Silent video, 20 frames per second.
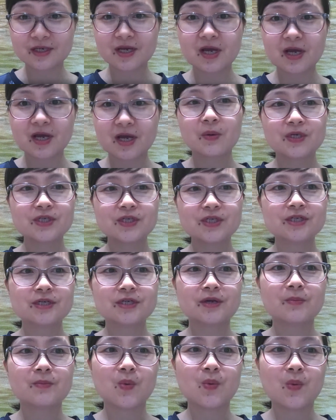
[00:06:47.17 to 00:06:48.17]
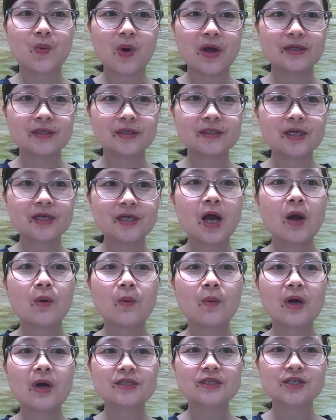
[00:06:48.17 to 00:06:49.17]
Question number one,
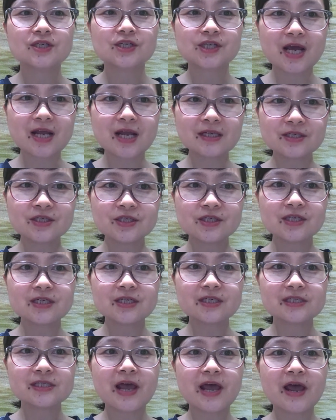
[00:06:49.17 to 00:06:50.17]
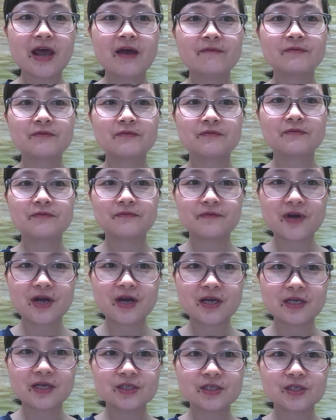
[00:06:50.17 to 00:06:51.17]
what challenges have you
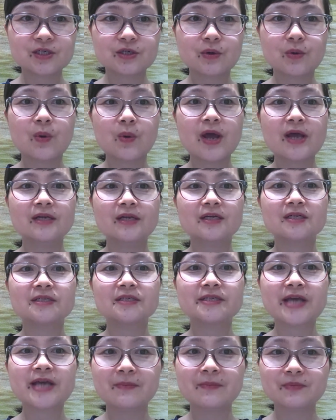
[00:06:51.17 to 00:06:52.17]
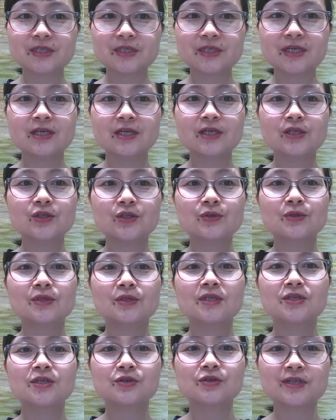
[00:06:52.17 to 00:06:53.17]
faced when adapting to
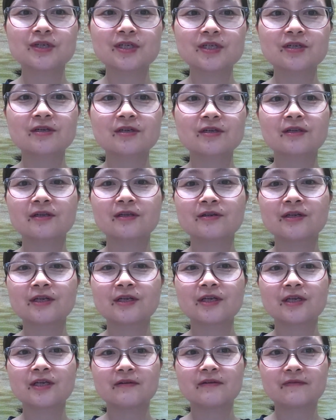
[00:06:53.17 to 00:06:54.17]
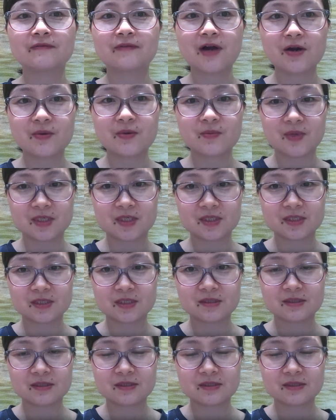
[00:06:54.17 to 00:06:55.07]
digital learning environments?